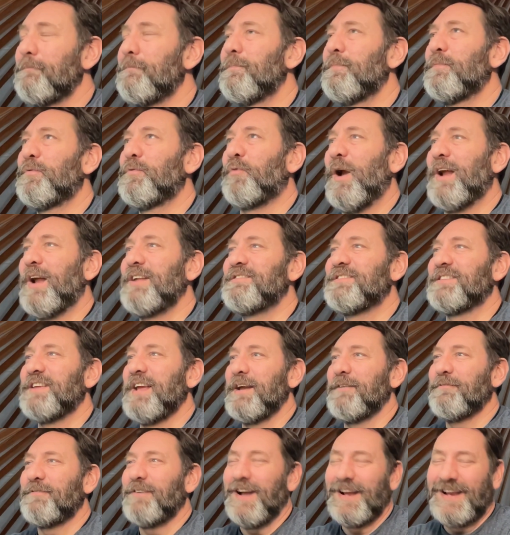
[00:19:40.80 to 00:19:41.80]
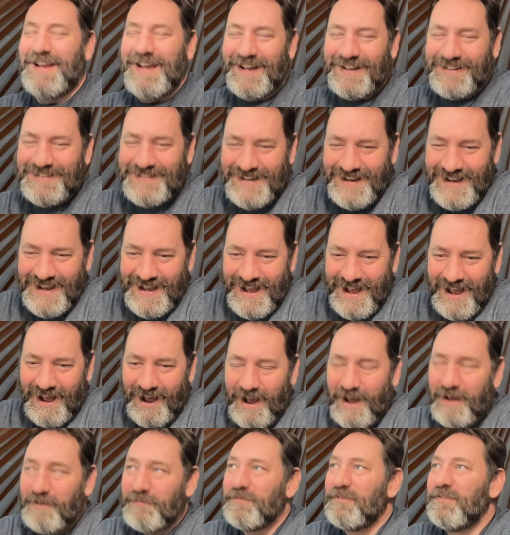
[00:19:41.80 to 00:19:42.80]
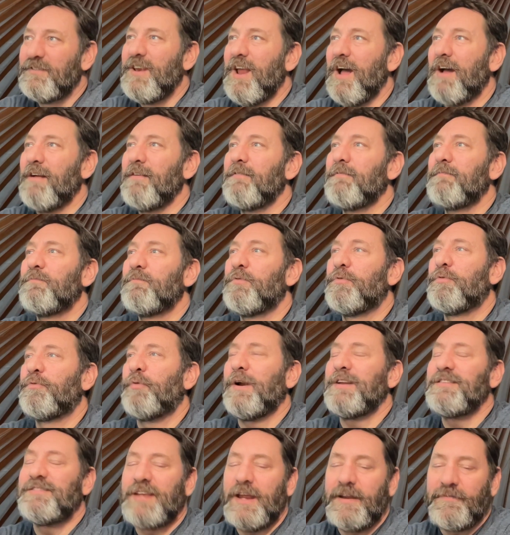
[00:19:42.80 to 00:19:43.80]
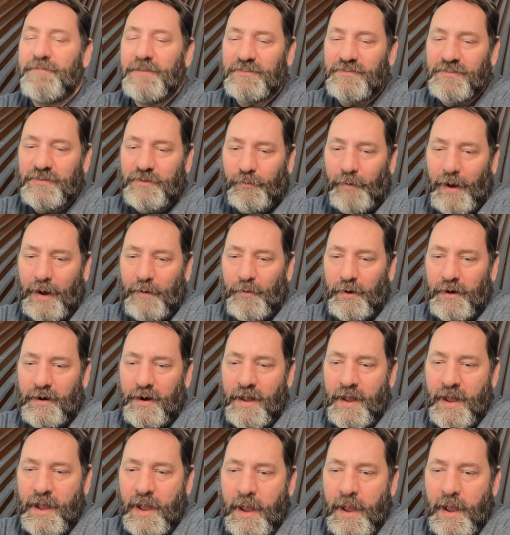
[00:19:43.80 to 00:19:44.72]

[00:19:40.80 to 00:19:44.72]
thread safe, I guess. Thread safe isn't the right word.